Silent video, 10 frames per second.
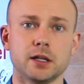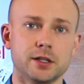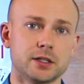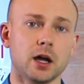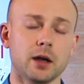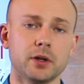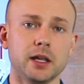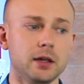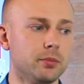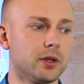it's time to
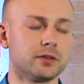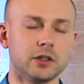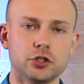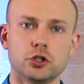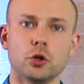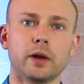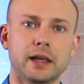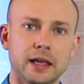eat because they just don't